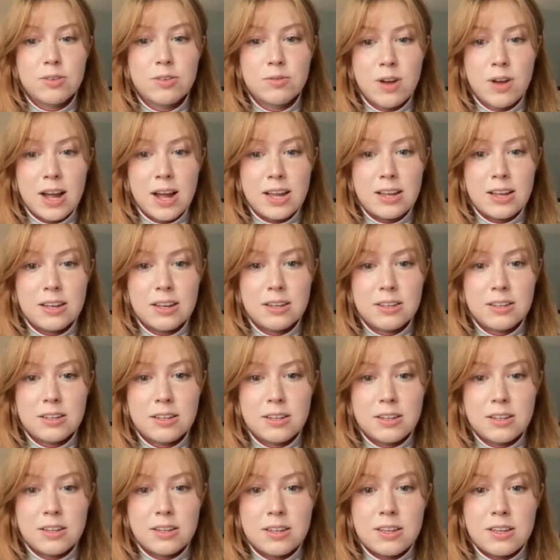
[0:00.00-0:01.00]
on the right.
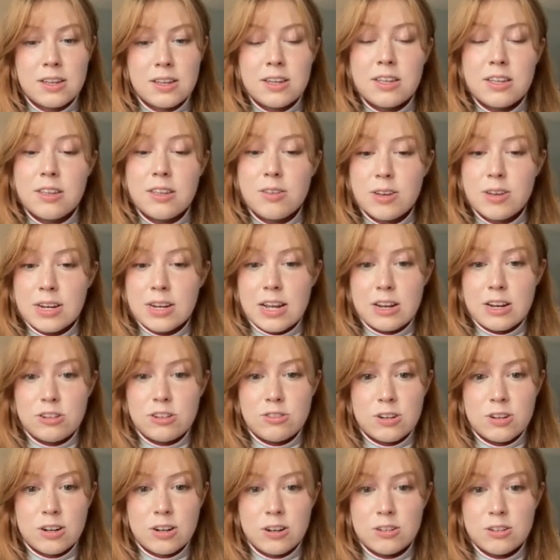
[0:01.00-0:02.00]
You can add
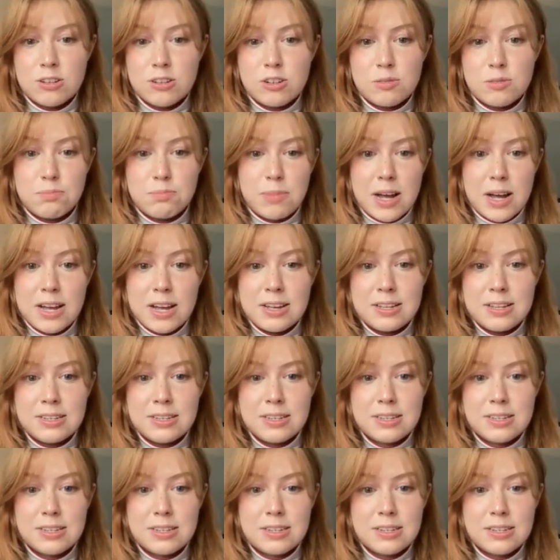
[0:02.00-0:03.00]
triggers to
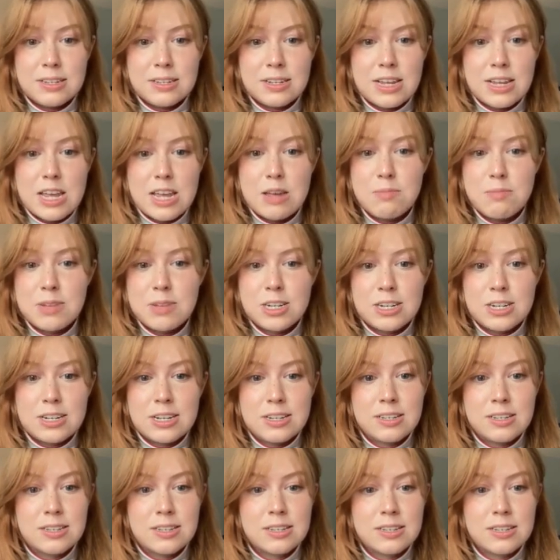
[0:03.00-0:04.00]
buttons,
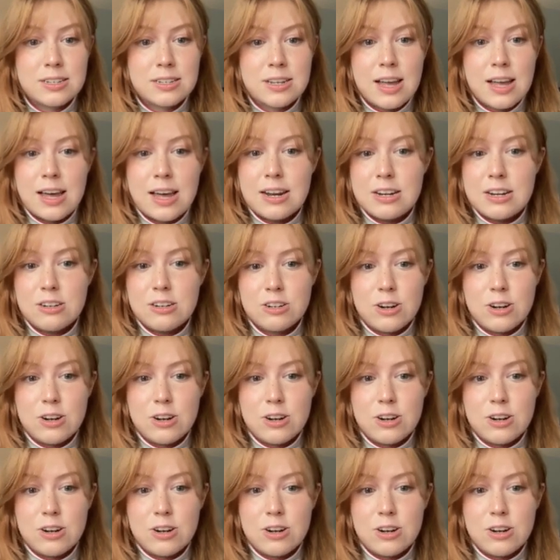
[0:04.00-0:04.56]
images, and